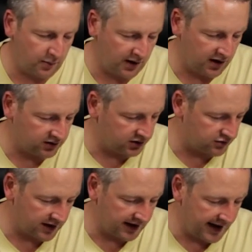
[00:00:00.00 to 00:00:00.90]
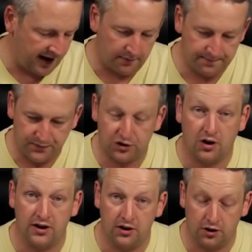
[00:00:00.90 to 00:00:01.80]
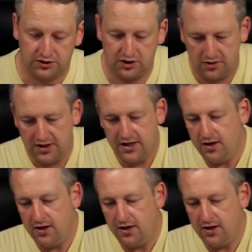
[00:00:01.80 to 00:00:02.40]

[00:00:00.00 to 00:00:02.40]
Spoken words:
We looked at drilling it out, decided not to.